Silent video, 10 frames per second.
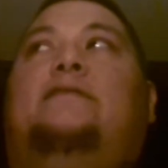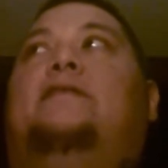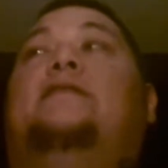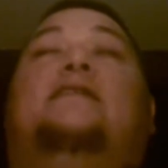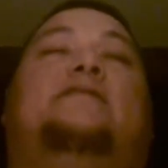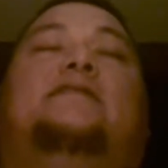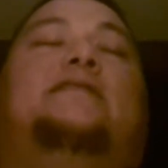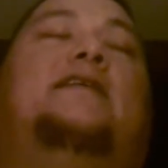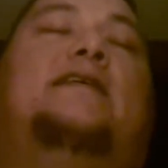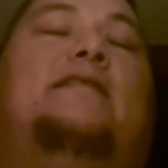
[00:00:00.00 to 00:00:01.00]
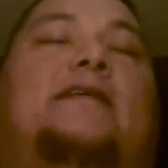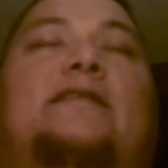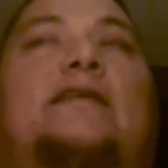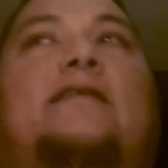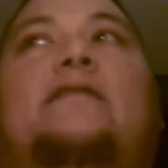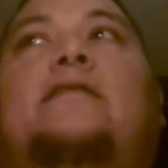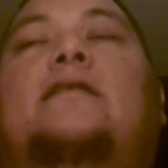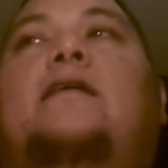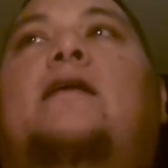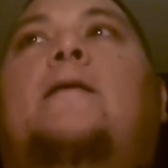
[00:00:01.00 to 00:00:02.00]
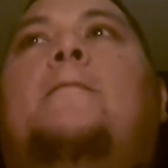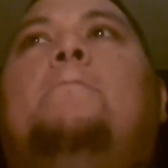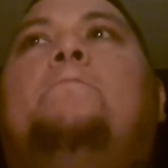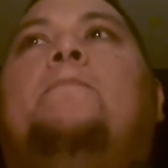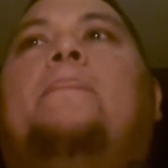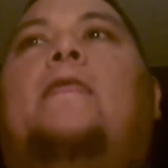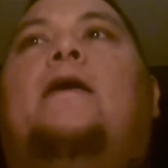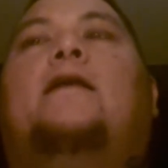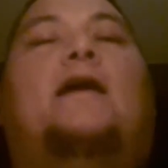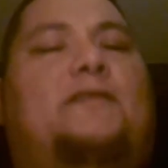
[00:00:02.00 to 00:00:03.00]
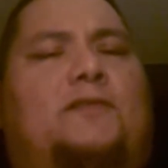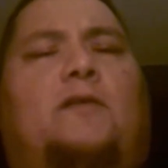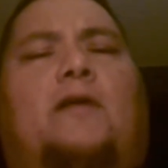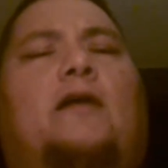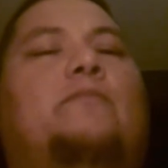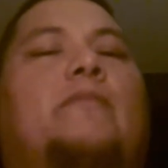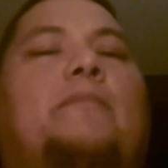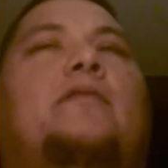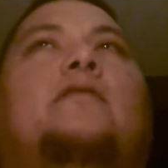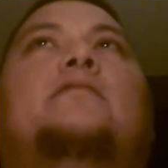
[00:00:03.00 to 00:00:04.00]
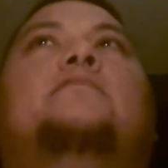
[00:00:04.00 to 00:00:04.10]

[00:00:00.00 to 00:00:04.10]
And that's just kind of how they did it. And I remember